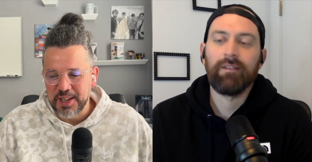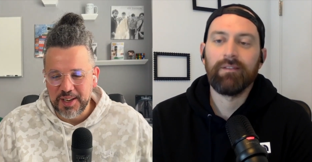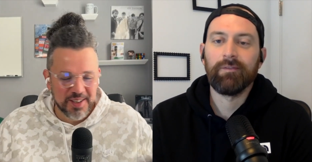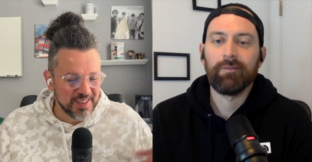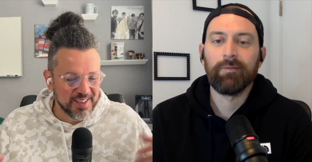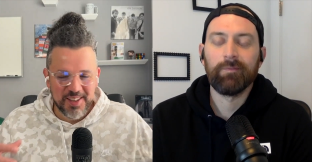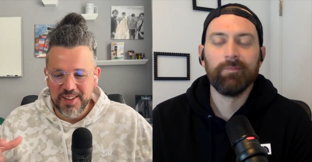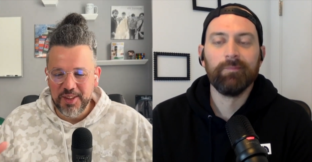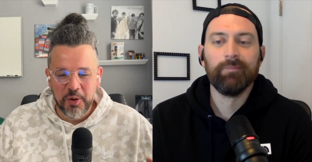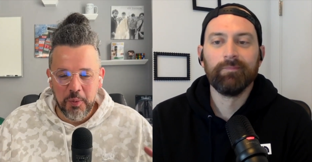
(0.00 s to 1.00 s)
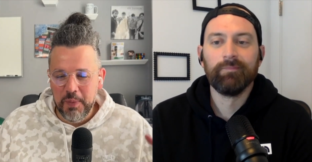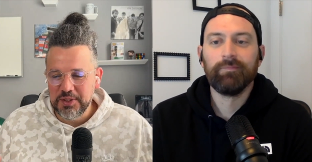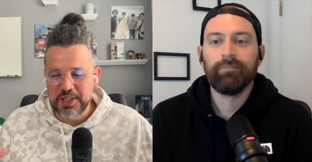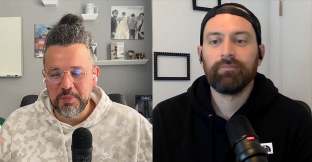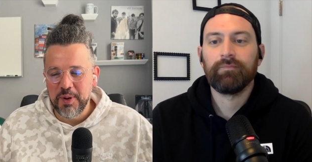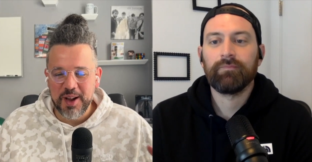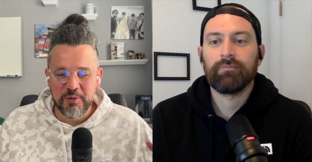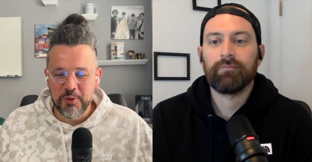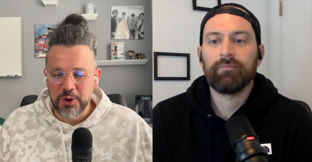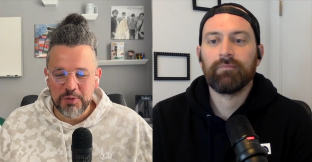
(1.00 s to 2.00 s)
Speaker 1: like the whole melting pot
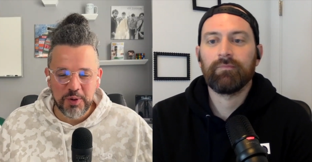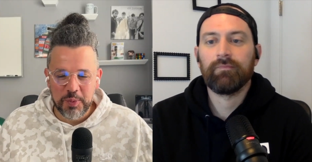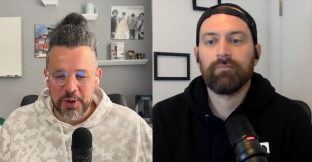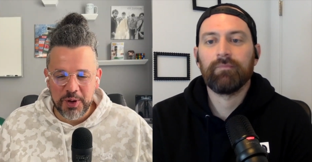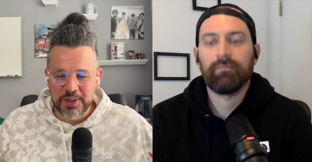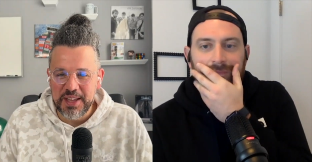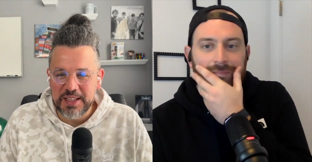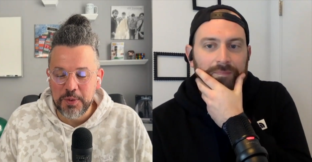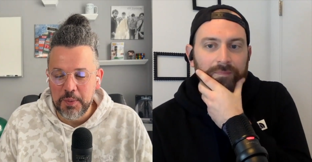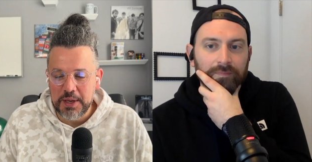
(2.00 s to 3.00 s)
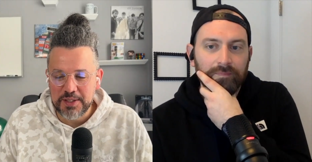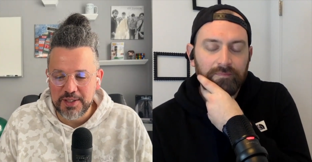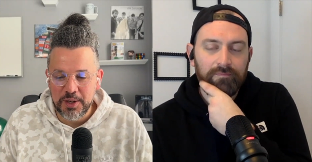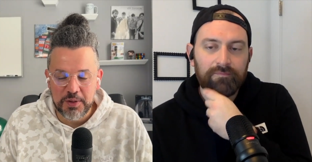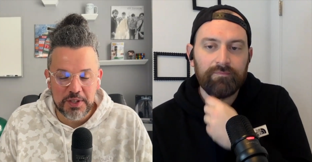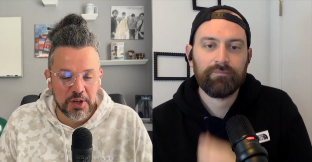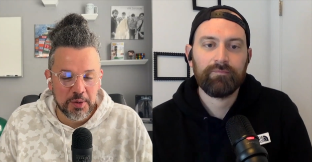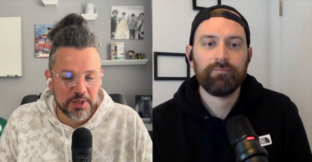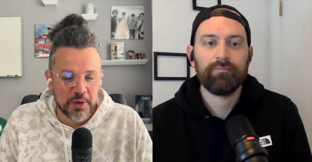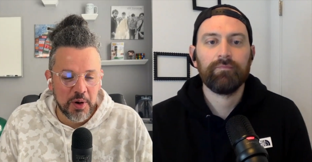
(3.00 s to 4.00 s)
of world football. That's what makes you know this
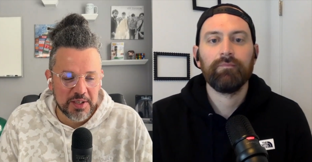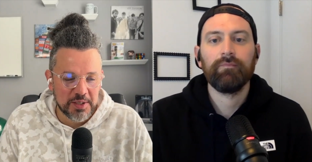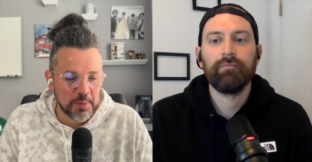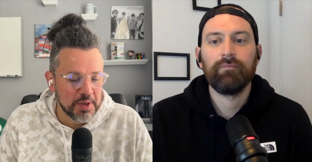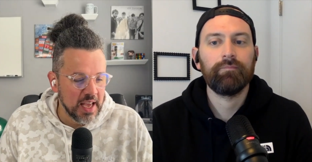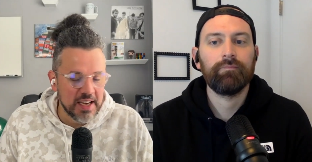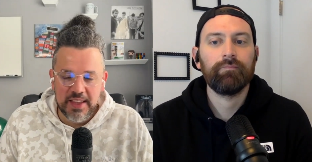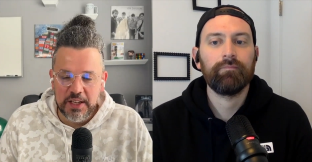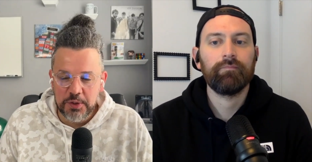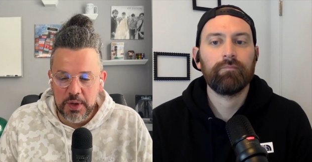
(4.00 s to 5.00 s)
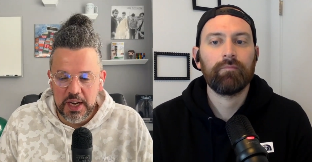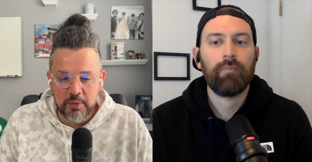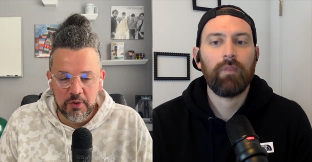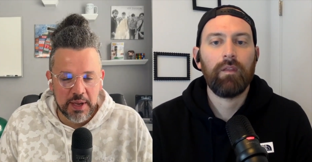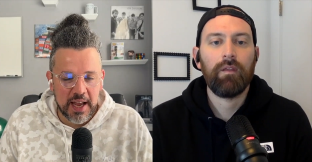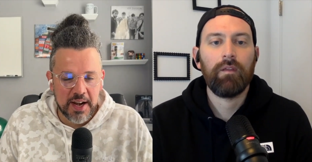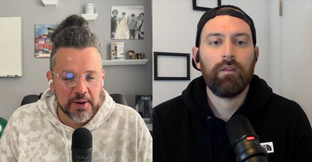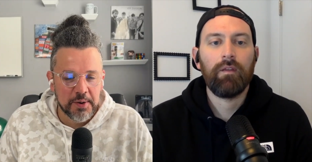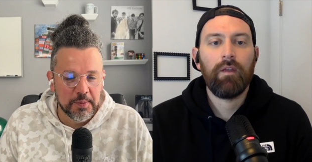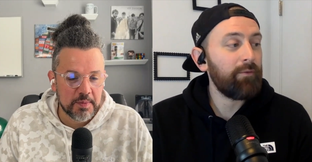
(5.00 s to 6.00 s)
tournament so awesome. Anything else you want to hit before we get out of here?
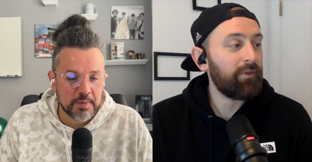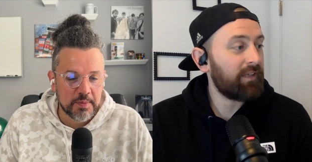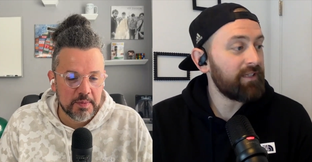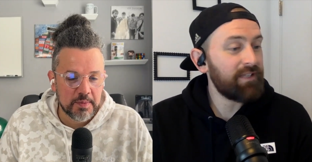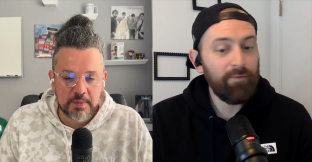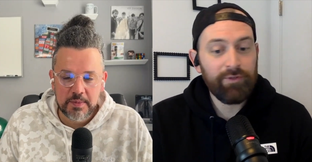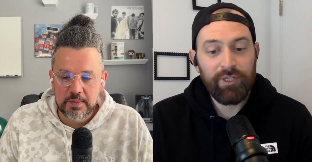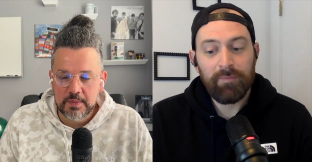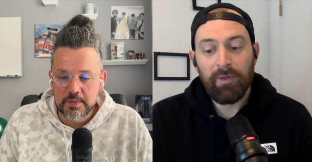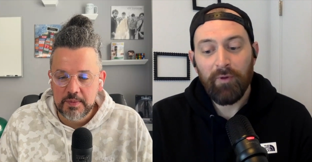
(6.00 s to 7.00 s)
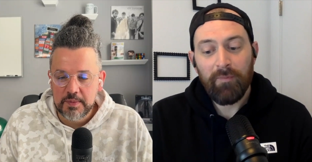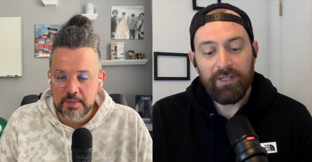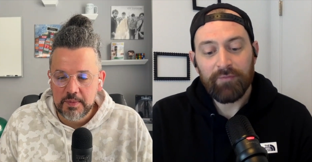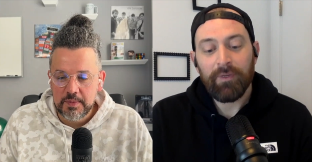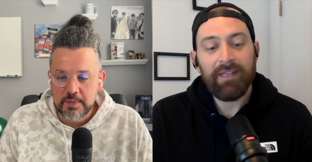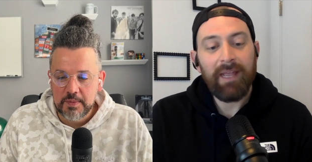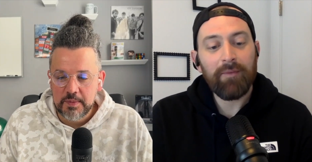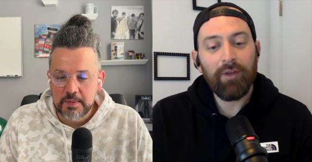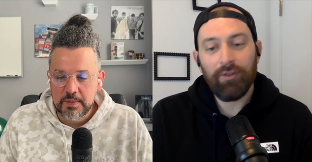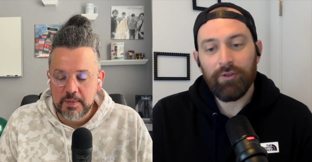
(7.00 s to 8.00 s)
Speaker 2: I guess I would just be remiss. We
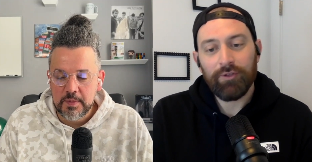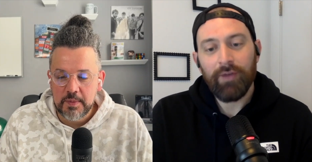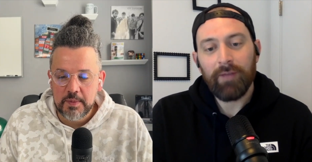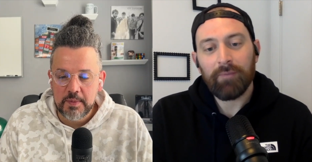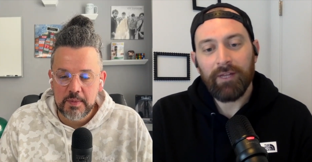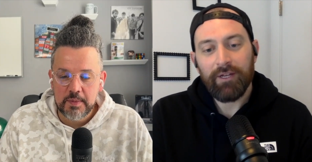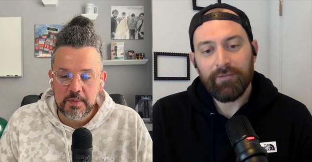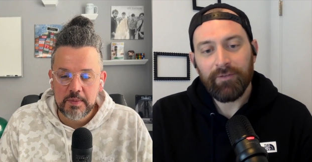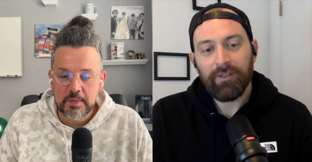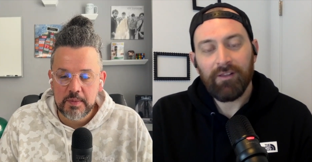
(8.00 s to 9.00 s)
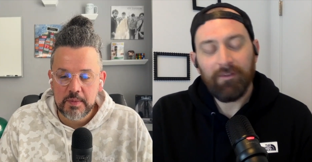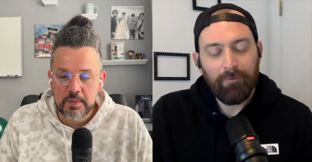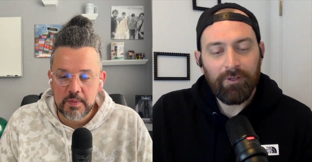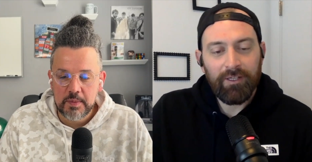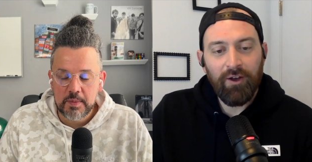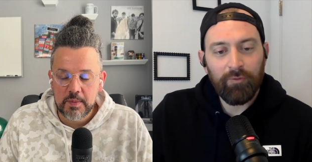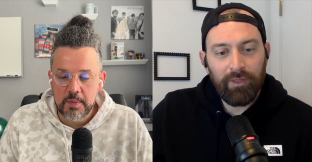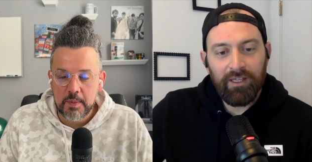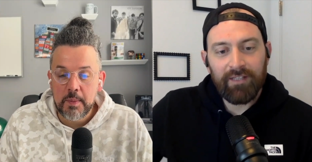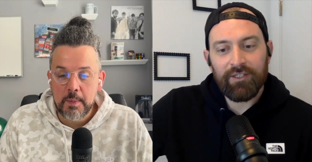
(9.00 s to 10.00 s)
named all those great players for for Lyon.
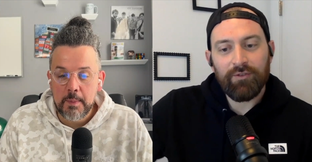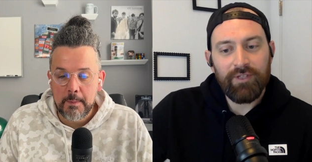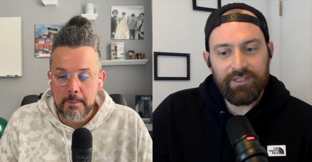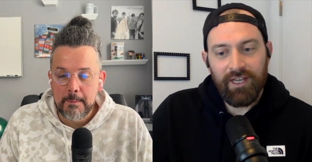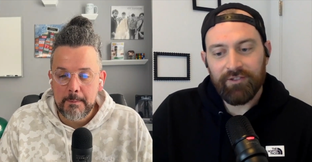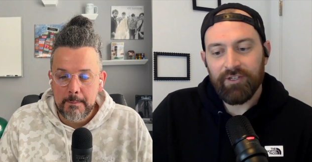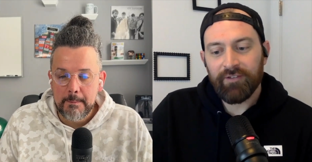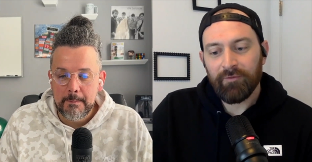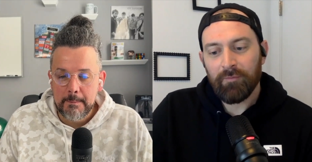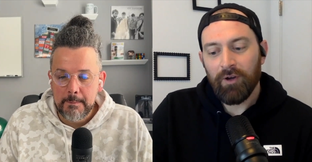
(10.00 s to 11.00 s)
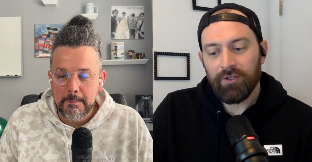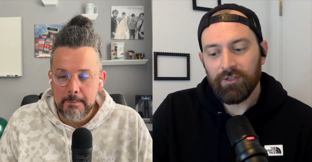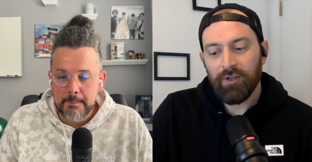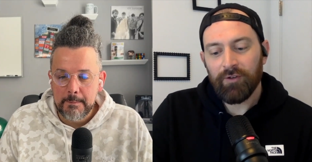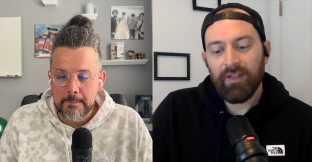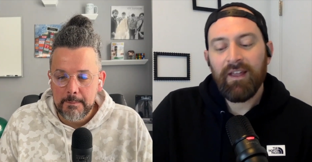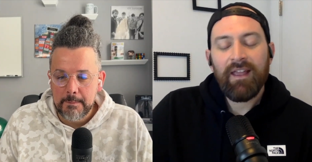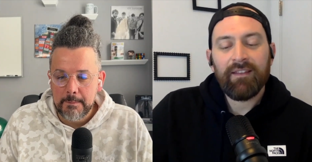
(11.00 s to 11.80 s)
We like to do this exercise for Barcelona.